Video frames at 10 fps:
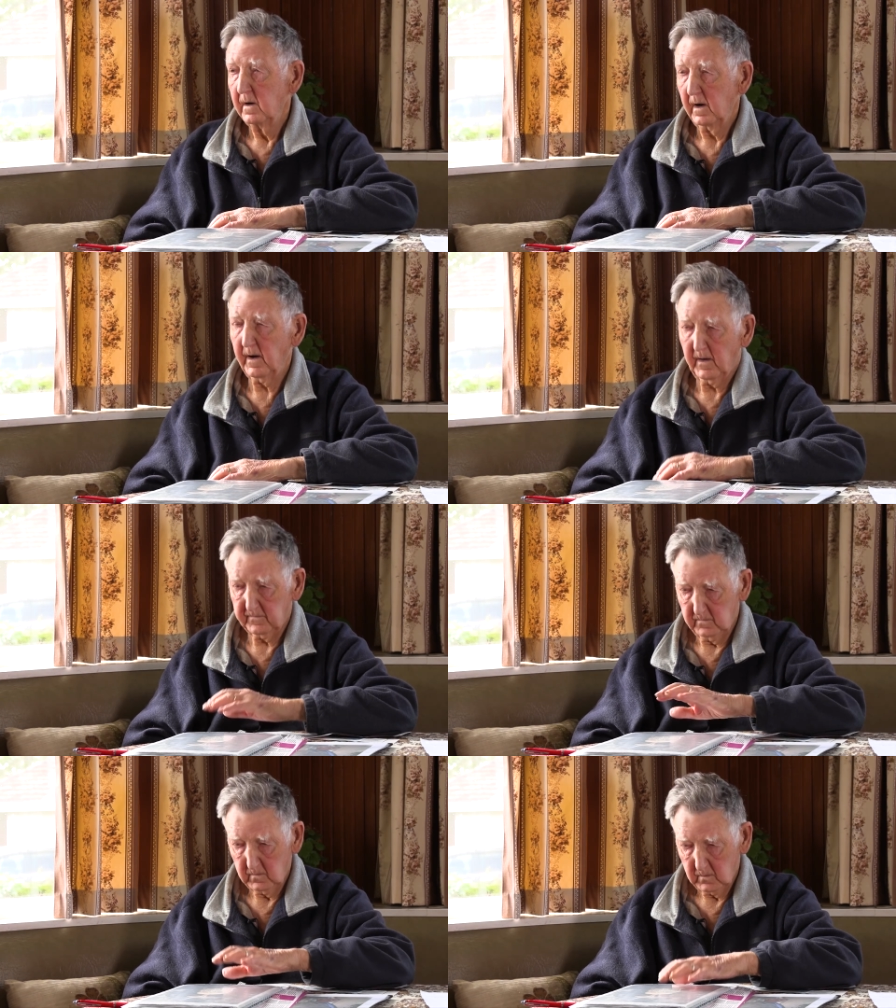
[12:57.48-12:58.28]
And I
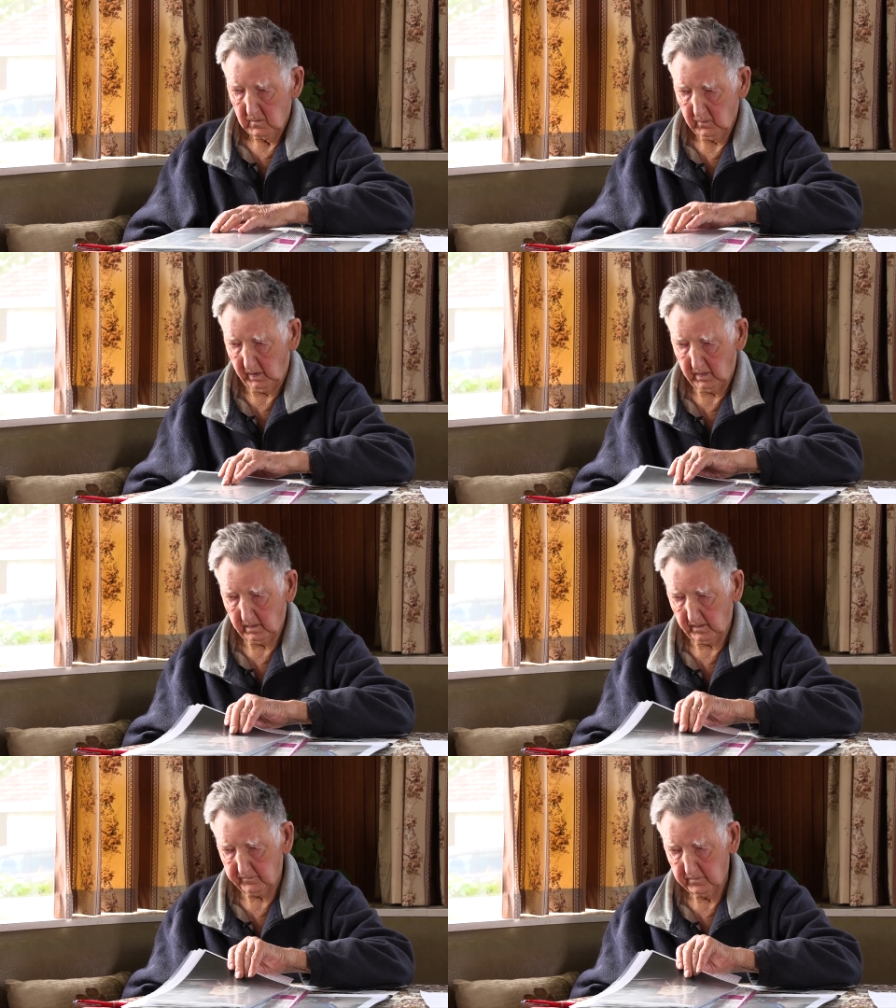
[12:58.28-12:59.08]

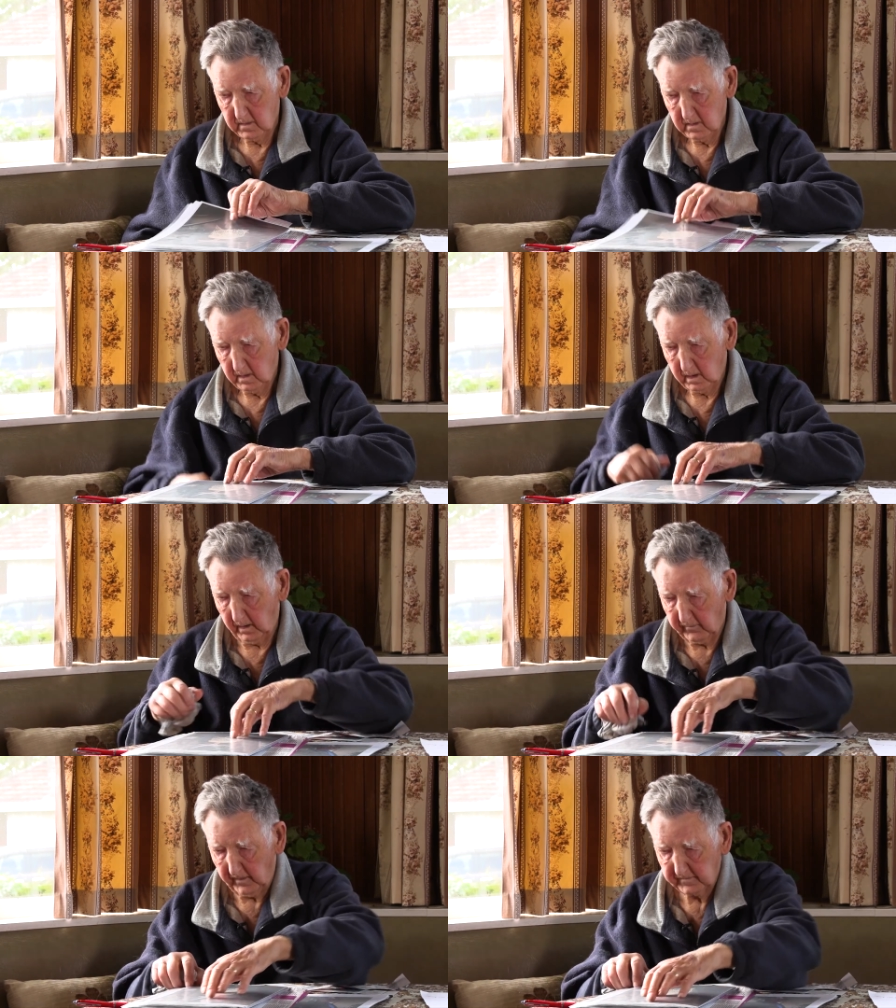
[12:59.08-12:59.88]
wrote
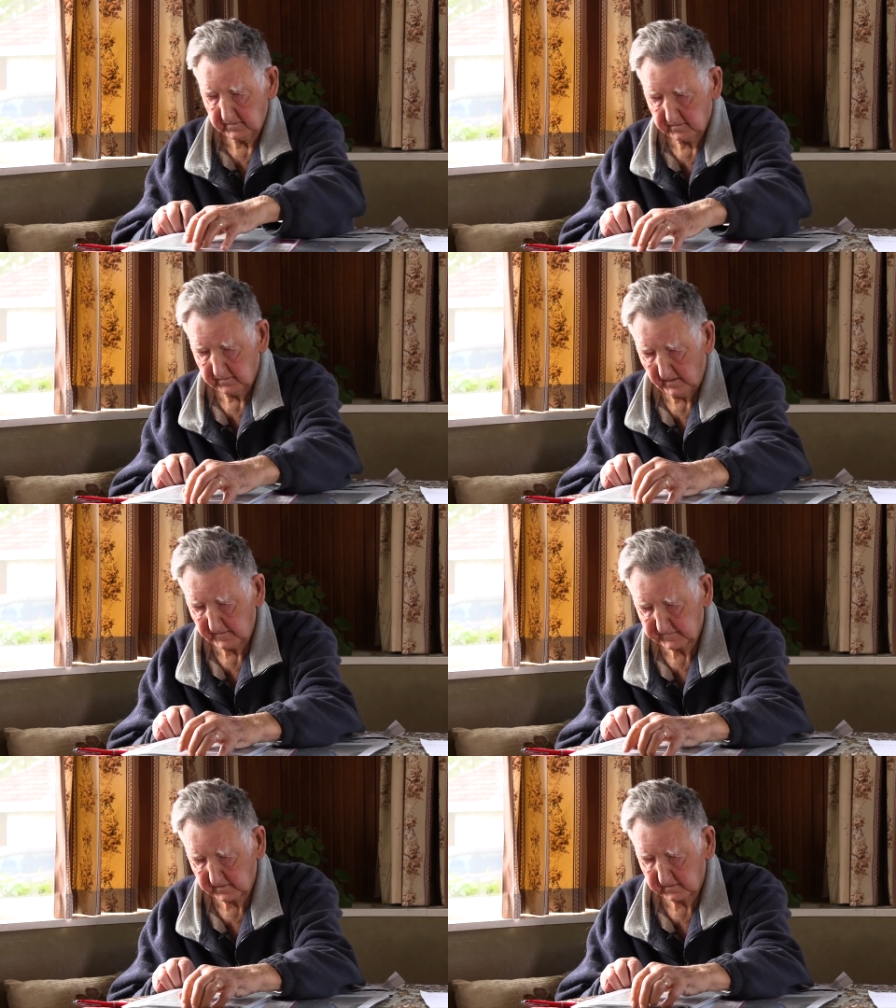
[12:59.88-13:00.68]
a little
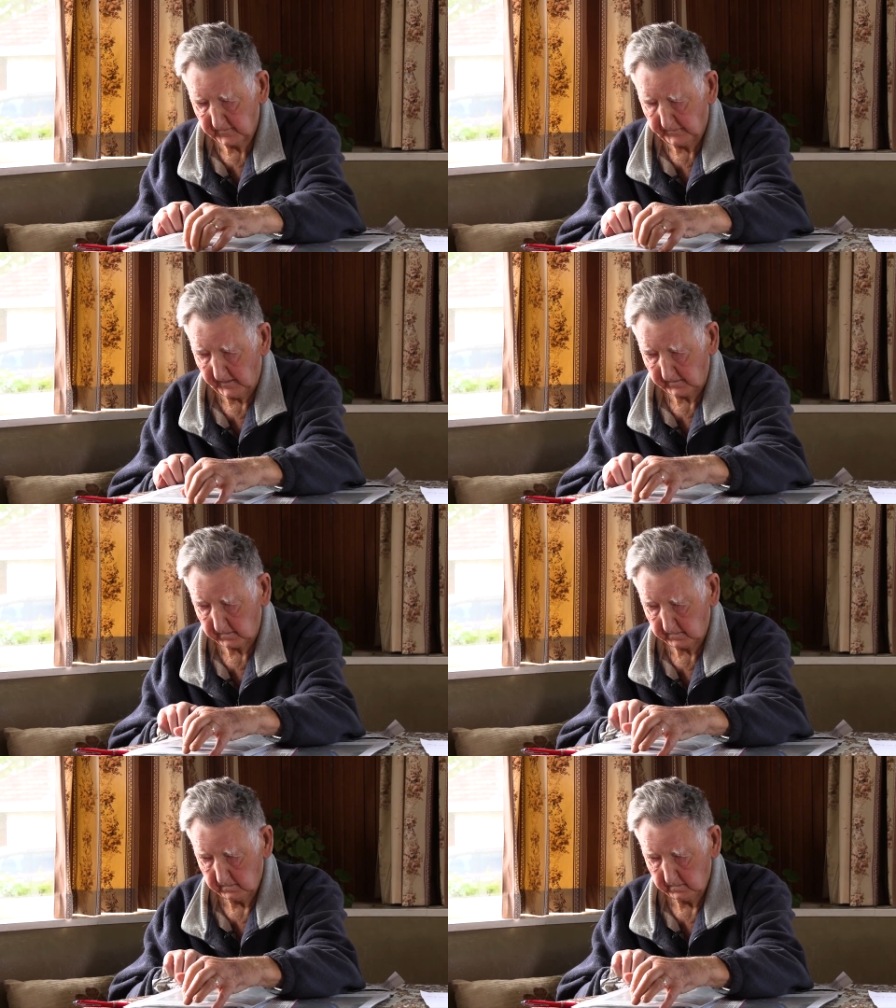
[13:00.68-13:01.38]
article about it.